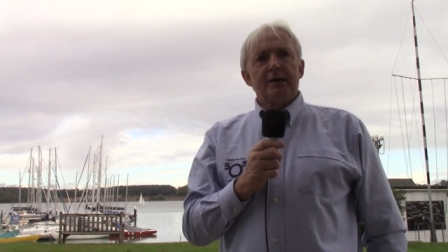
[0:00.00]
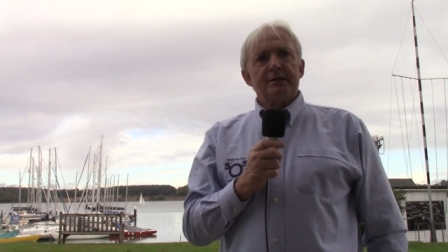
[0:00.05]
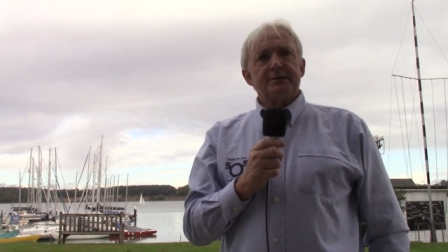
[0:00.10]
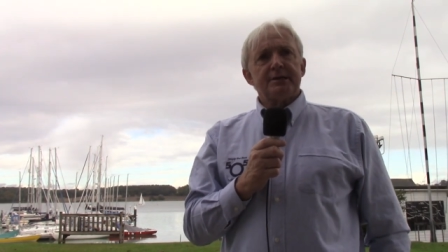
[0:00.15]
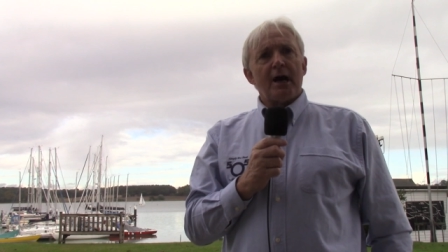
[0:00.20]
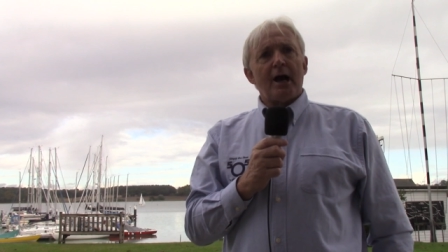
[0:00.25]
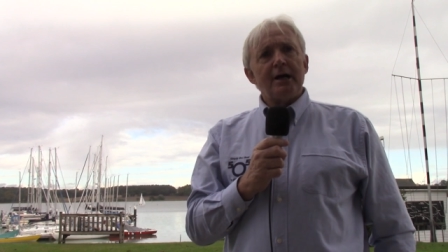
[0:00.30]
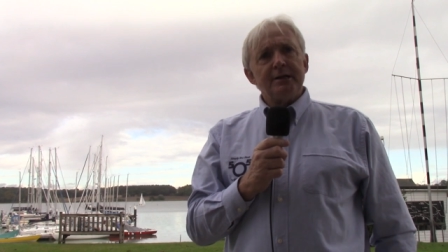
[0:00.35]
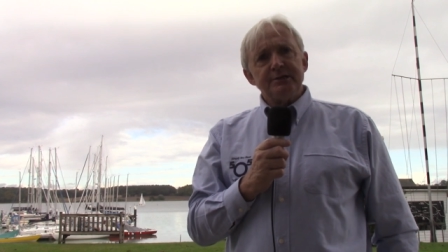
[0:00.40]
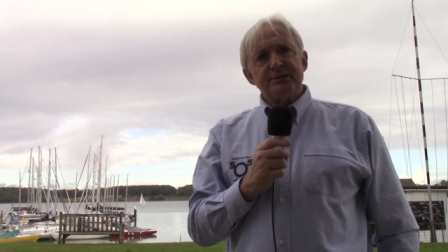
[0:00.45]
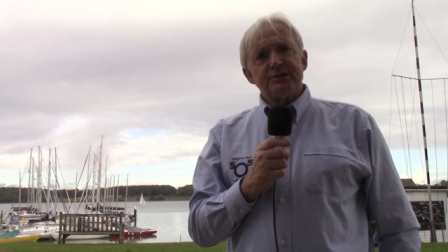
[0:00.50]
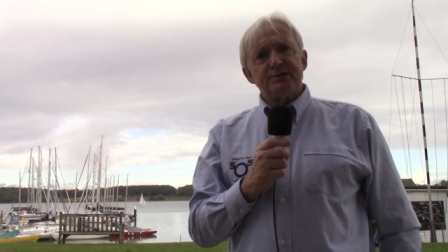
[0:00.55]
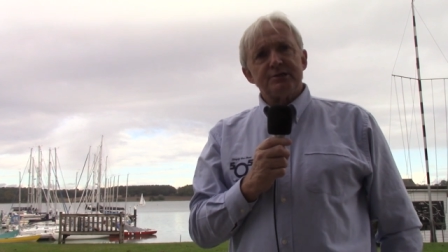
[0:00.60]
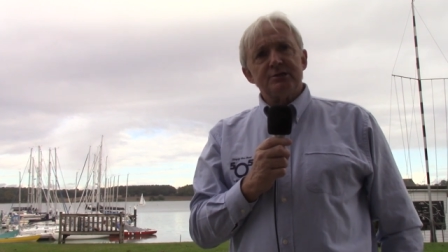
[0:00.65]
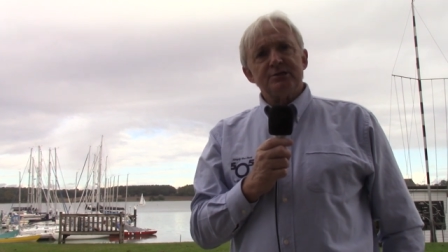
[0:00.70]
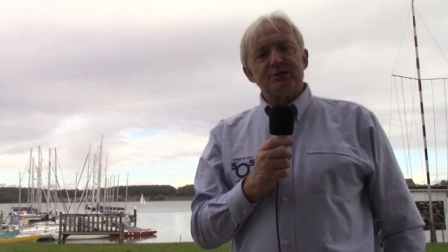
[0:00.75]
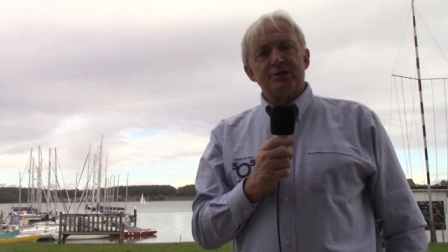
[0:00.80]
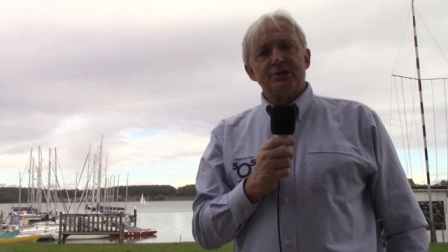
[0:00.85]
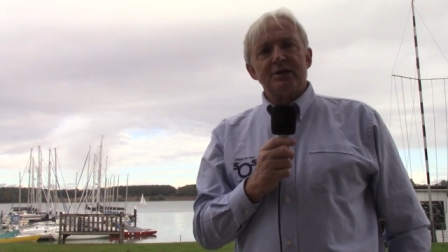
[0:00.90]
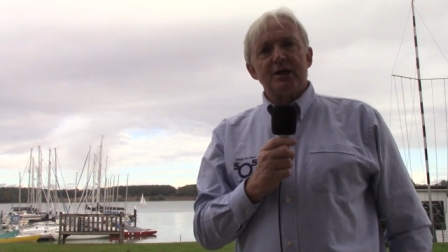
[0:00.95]
to
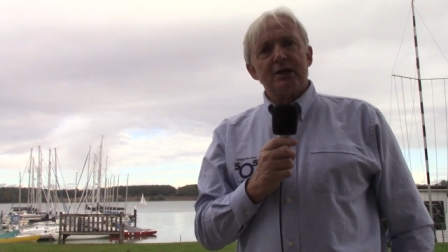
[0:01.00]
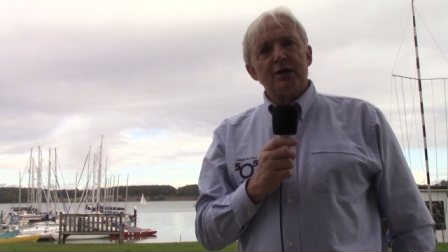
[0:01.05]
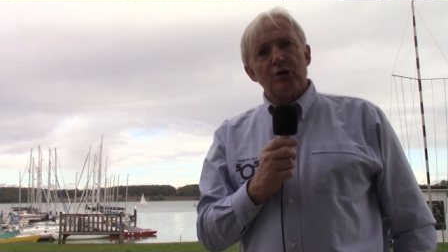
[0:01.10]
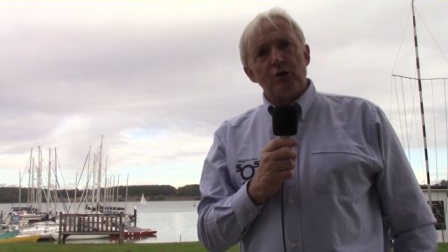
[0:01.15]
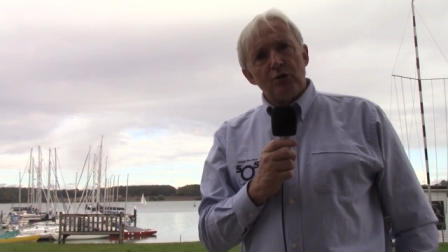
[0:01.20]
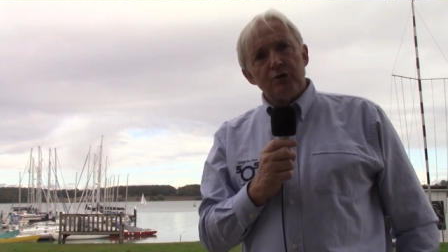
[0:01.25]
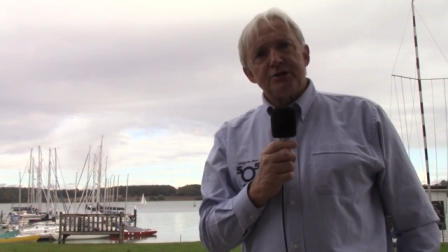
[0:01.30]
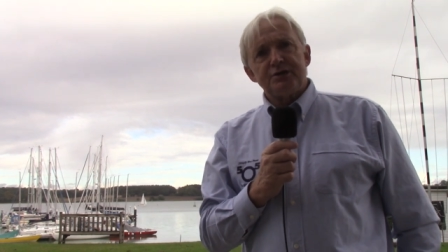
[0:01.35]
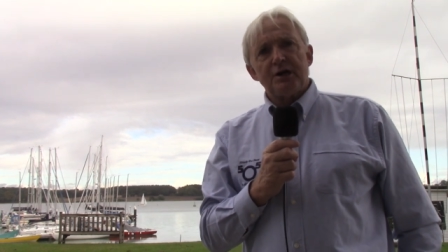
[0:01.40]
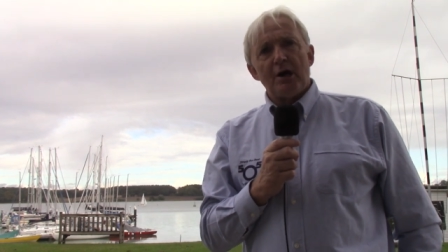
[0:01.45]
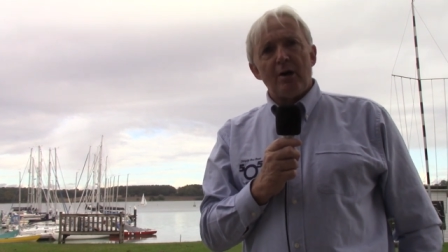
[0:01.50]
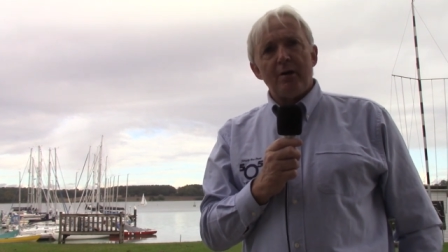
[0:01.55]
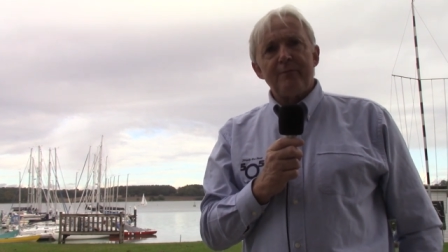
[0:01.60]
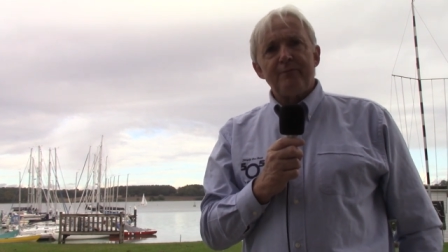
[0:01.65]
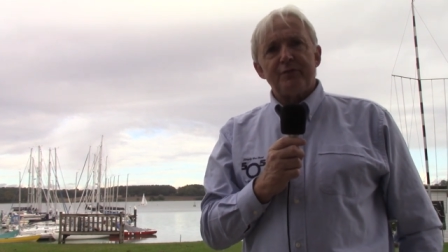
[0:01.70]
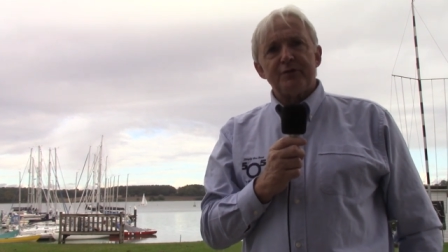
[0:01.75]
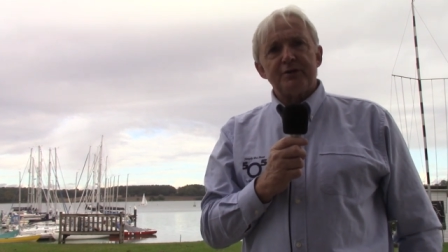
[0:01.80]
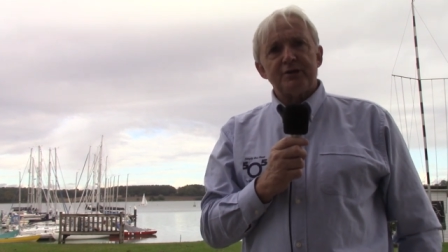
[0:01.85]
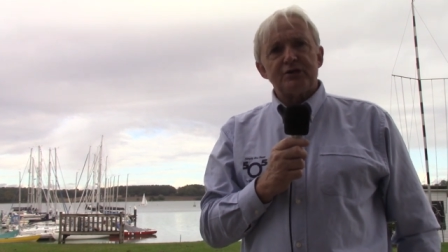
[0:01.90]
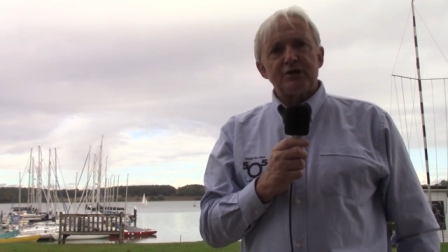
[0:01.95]
Hunstanton in good time
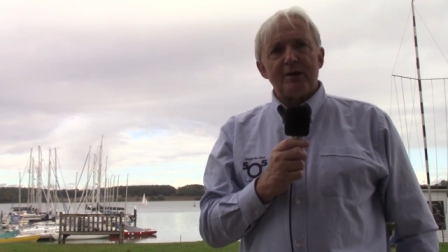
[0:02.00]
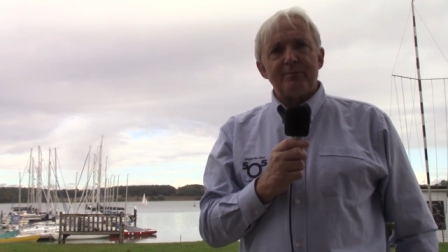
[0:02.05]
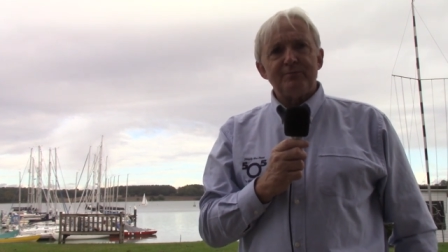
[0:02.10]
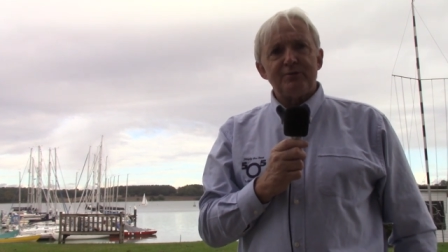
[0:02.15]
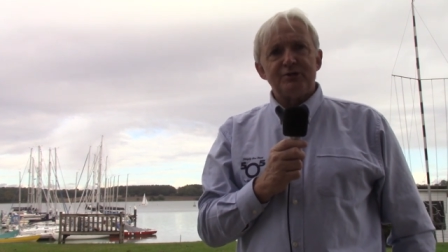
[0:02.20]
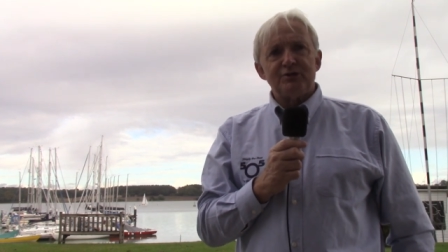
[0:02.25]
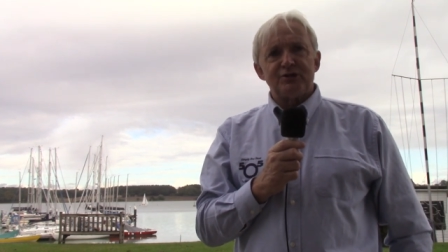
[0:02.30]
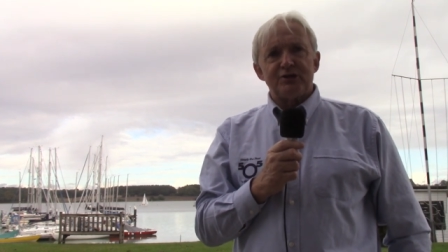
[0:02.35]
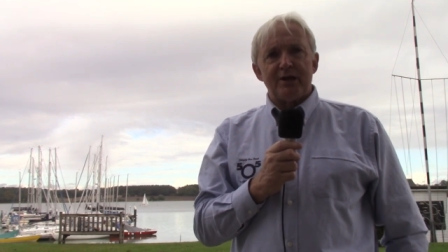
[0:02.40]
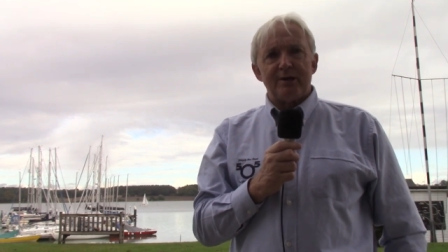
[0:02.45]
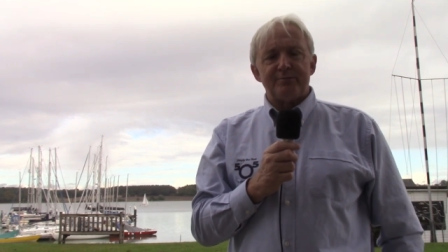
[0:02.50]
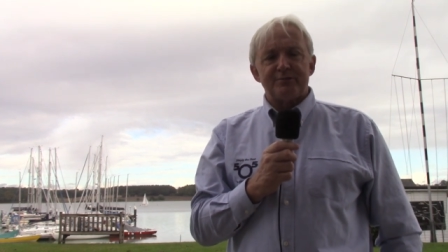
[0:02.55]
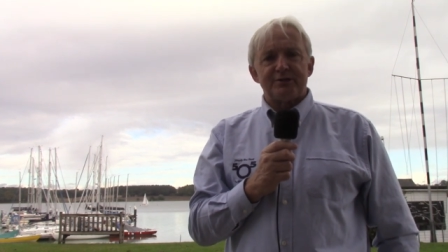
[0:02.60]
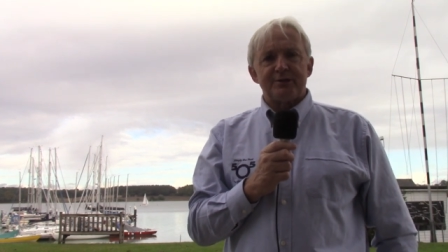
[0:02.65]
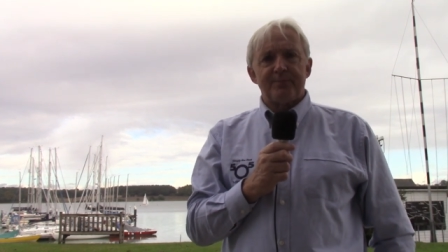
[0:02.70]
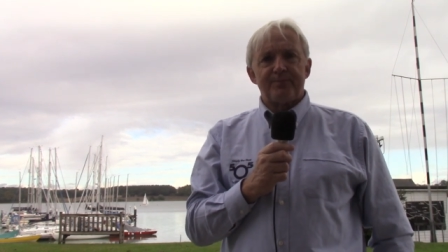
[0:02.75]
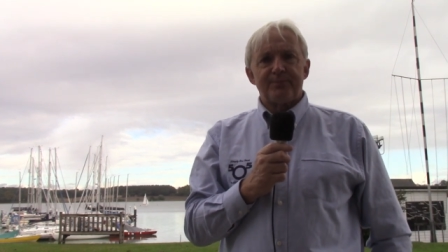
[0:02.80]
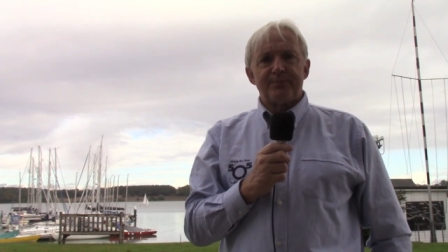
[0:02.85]
for the championships.